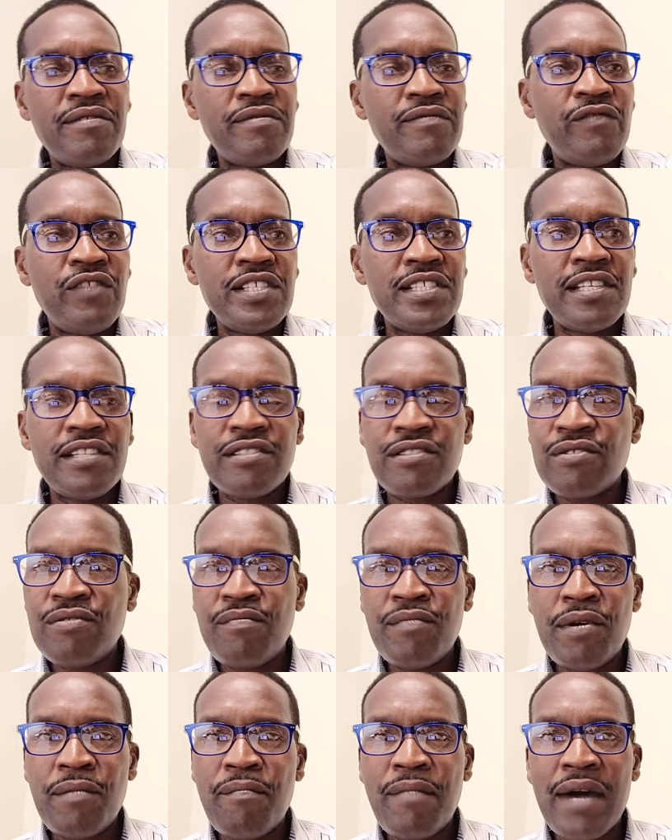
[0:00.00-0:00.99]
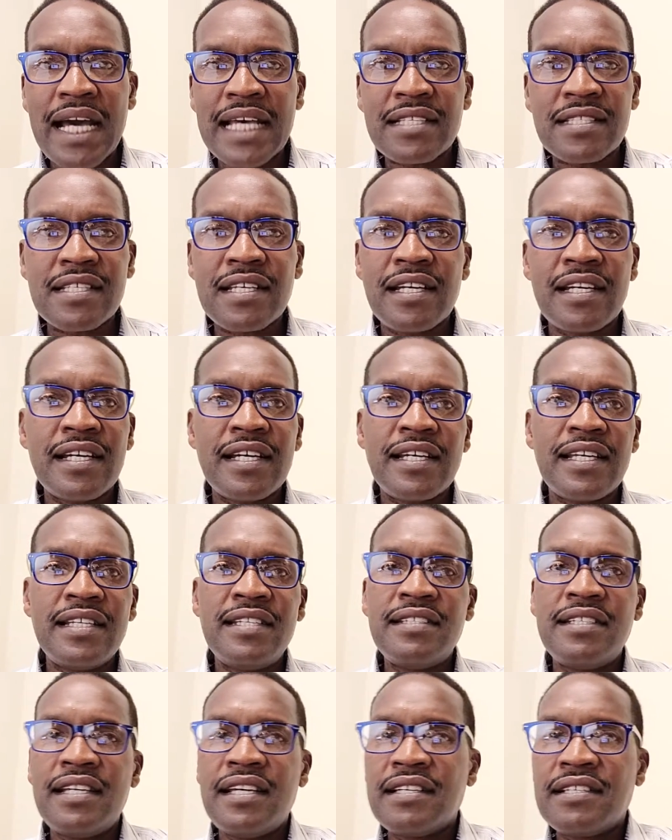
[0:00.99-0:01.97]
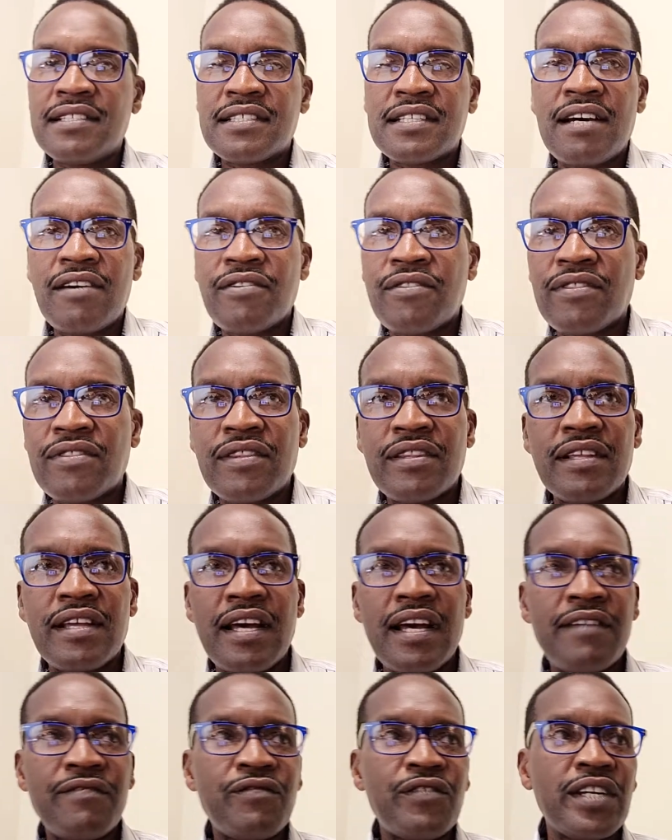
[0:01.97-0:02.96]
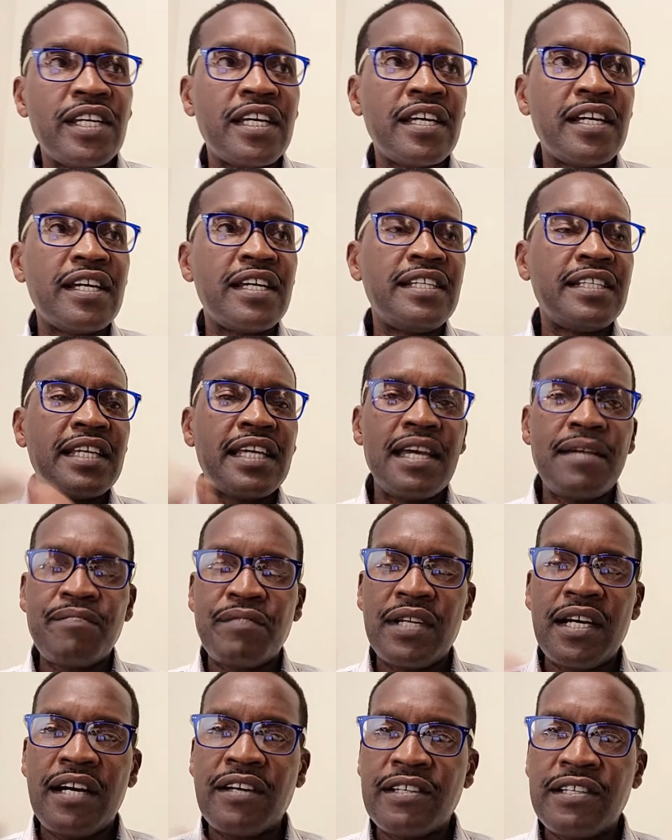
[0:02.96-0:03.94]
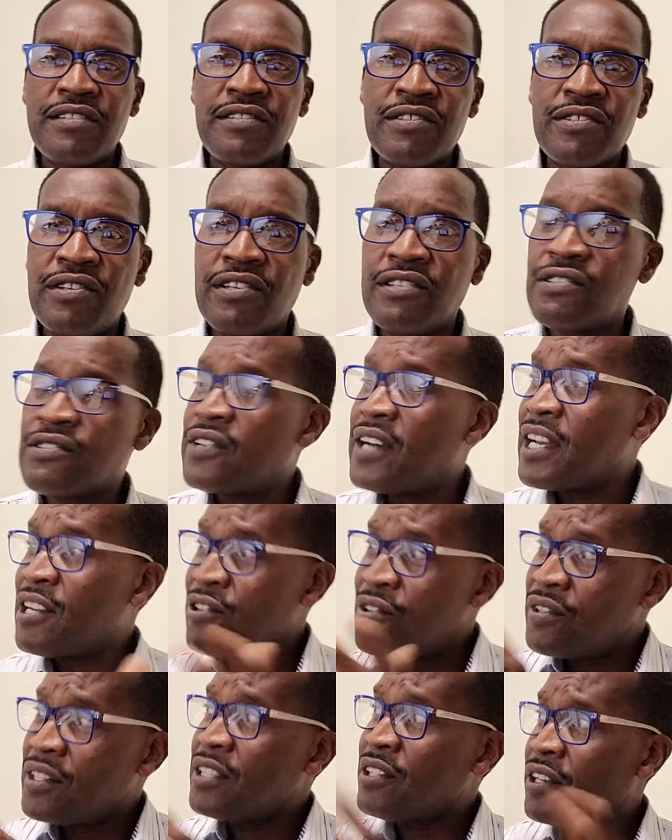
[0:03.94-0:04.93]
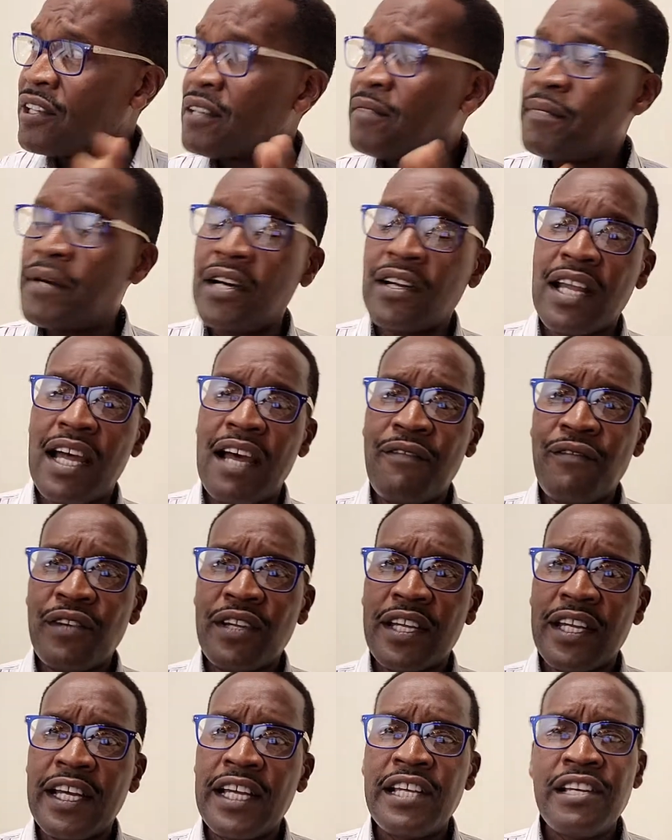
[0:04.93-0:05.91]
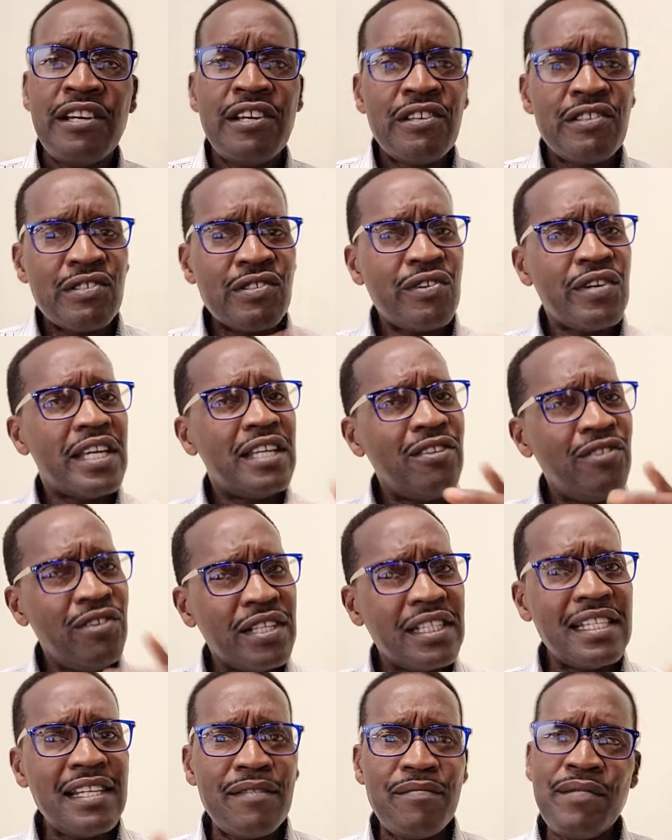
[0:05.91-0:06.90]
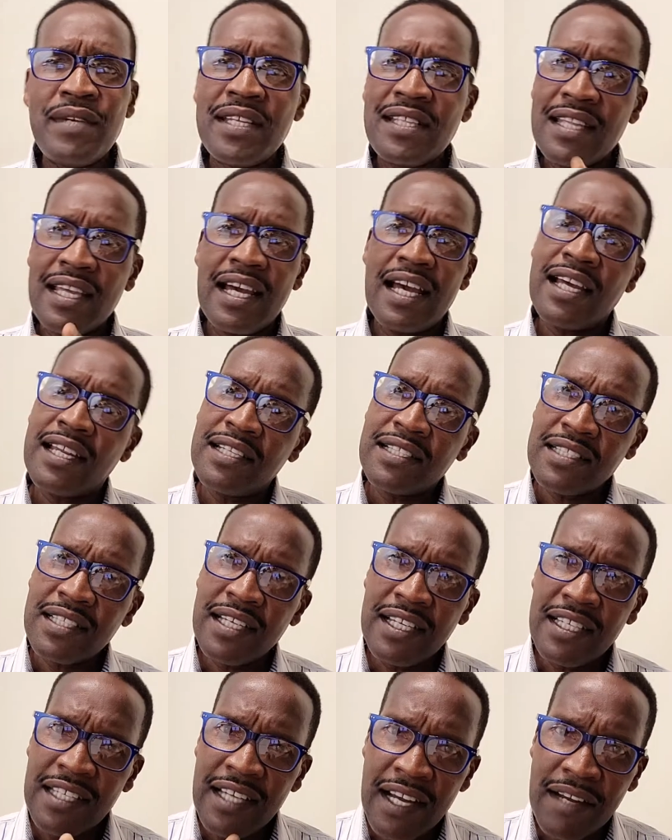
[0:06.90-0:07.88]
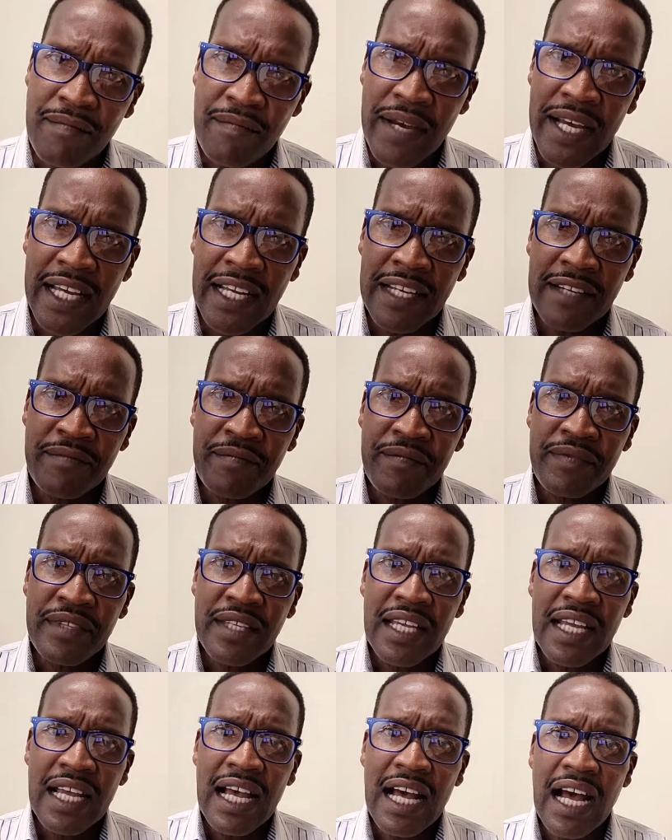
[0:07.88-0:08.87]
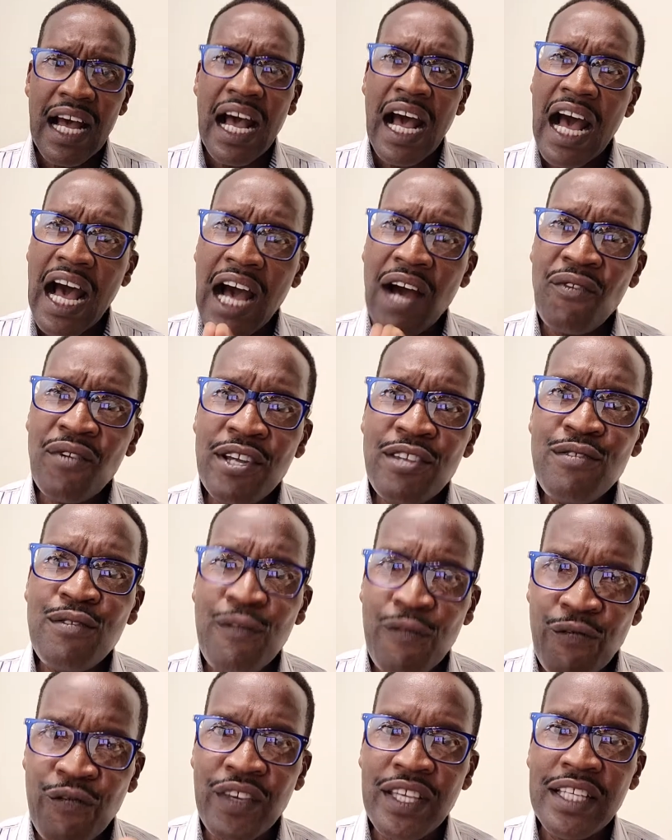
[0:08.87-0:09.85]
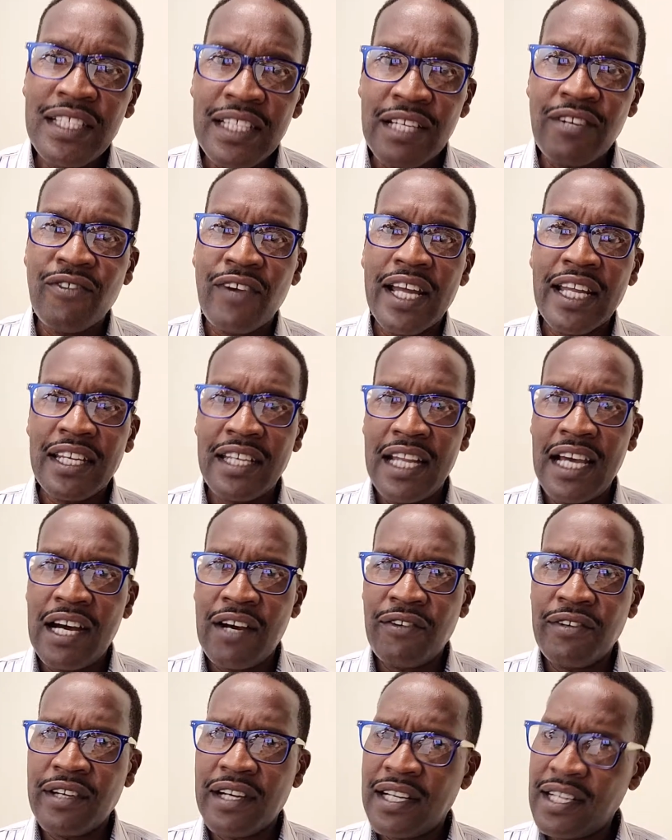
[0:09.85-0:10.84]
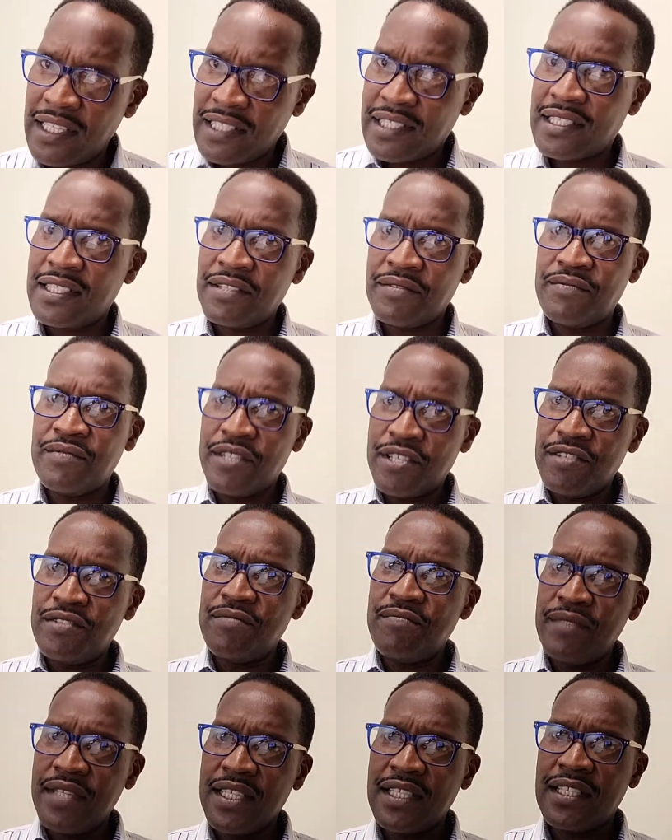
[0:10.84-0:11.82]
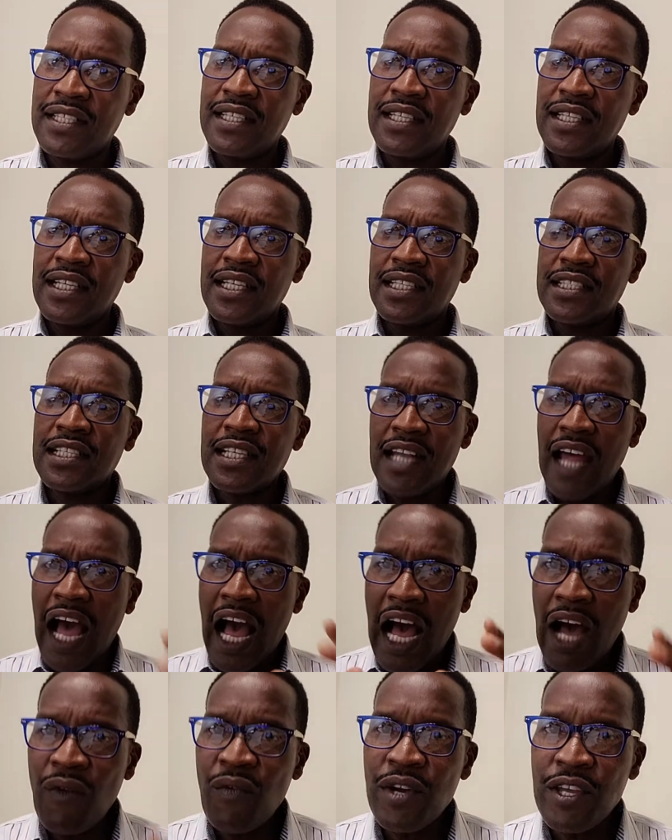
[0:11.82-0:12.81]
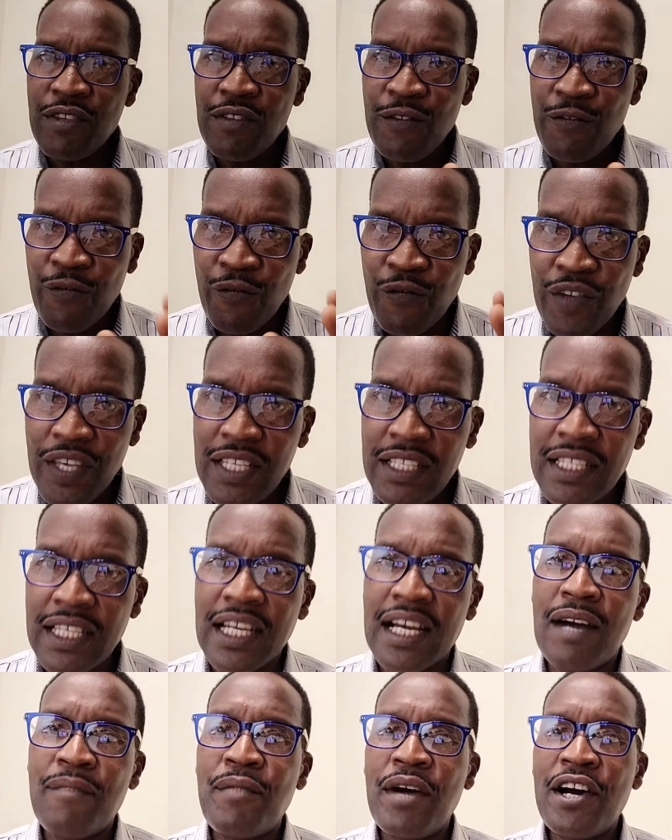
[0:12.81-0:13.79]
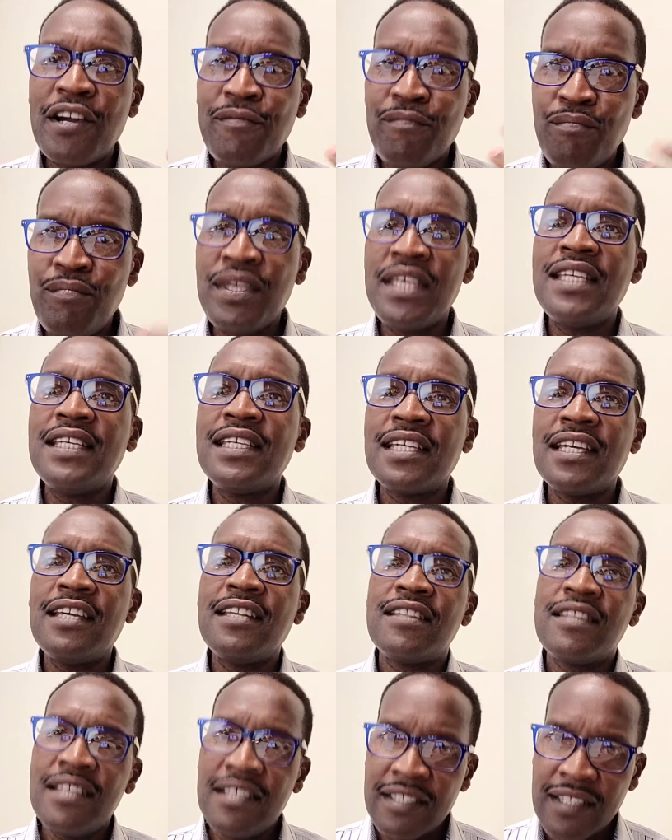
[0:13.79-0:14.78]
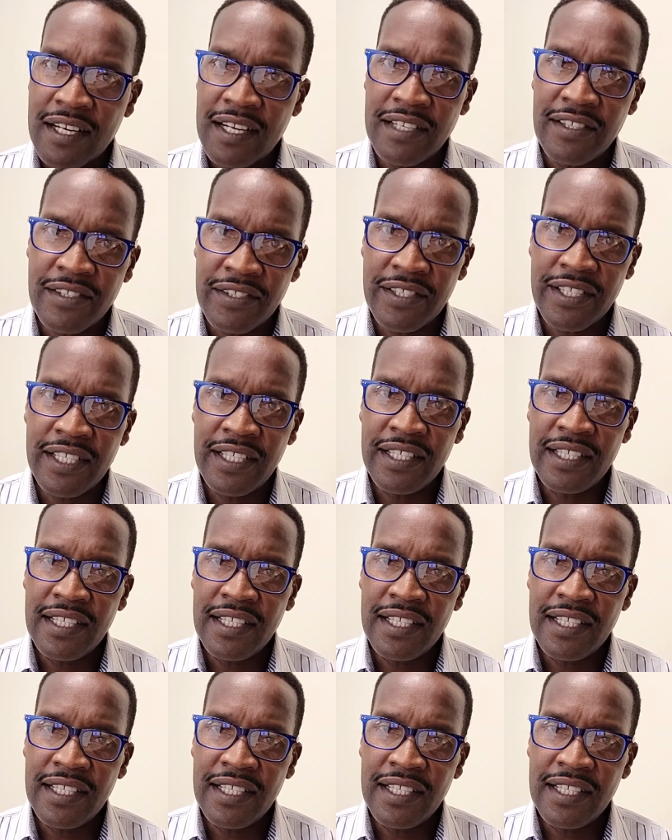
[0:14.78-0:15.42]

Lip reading: visits to Mombasa and South Africa and Cape Town and so on. So I know a lot about Africa." So he looked at me in the eye and said, "Young man, how are you feeling right now?" And I said, "What do you mean?" He said, "How are you feeling about being in this country?"